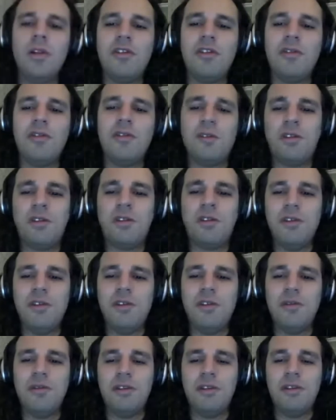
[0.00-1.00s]
for both of
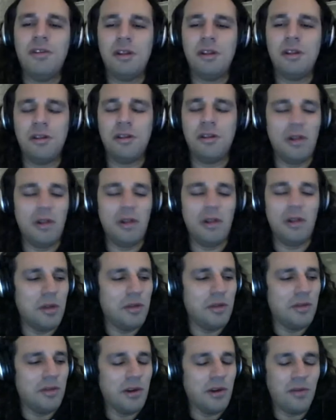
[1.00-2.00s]
you, since, well, I'm
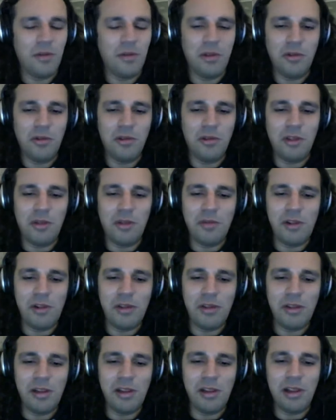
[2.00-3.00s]
not very familiar with M V
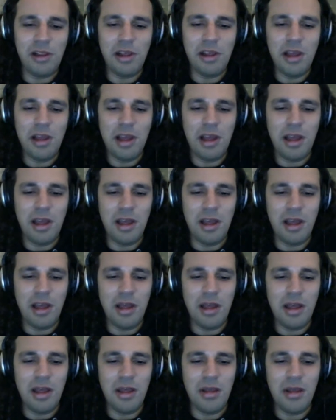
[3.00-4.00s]
C,
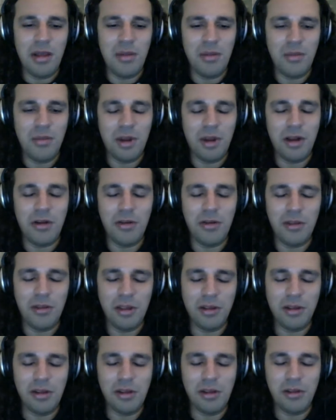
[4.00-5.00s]
uh, but I know that
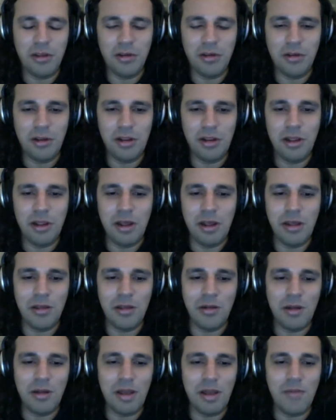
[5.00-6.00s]
at least Tony has
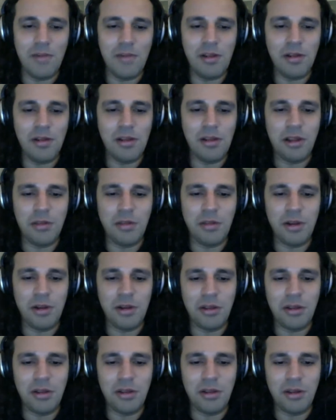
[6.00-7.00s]
an M V C
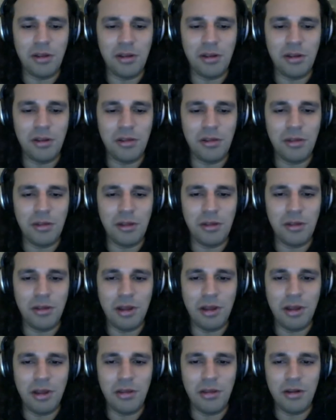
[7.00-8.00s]
experience on the swing
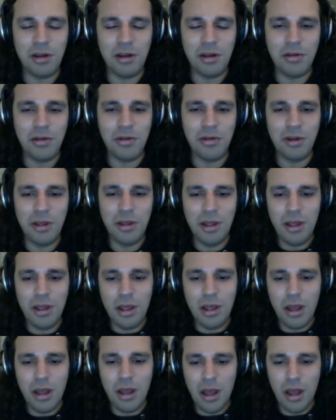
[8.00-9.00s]
side, and now
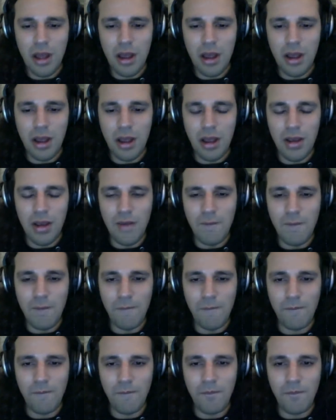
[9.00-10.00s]

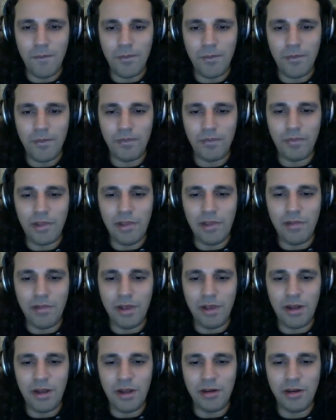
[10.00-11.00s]
um,
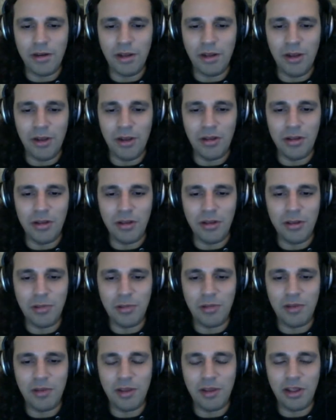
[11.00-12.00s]
Ivan on the
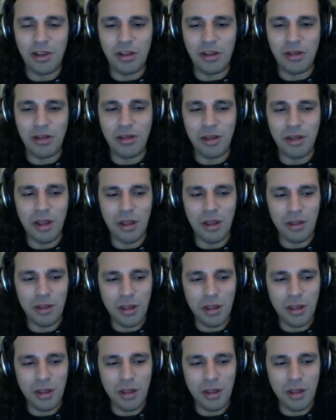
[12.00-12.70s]
specification side.